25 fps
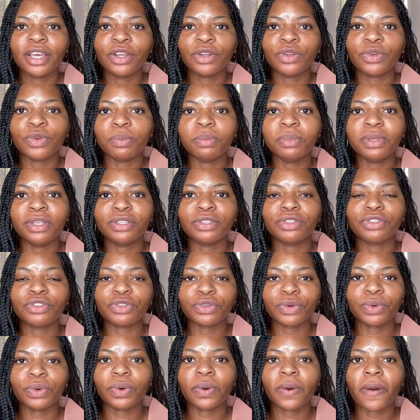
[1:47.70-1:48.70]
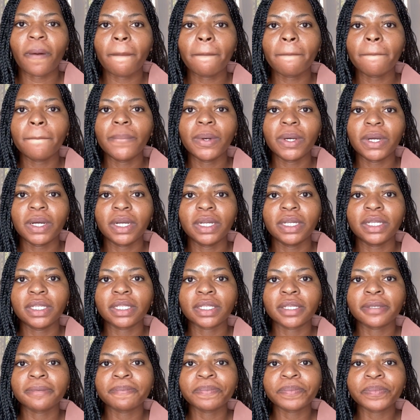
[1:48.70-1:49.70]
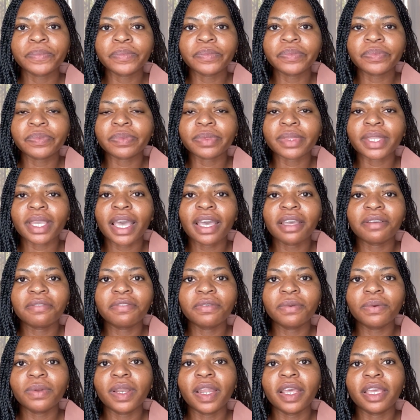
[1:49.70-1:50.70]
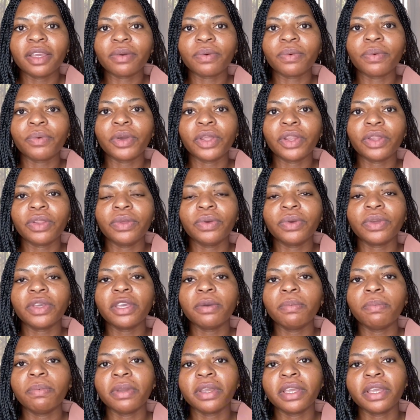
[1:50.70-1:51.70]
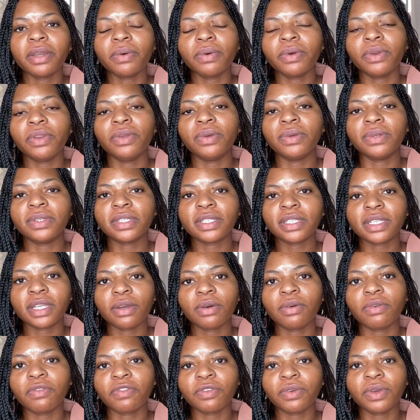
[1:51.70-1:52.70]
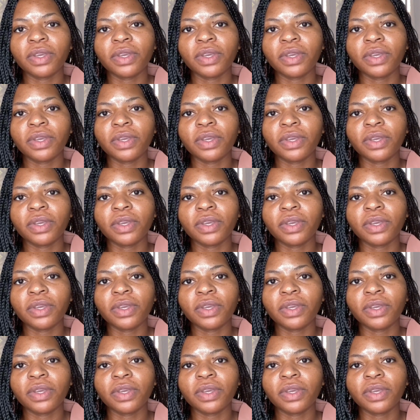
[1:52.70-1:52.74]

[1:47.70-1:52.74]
to be strong. But I feel like when you keep working on yourself,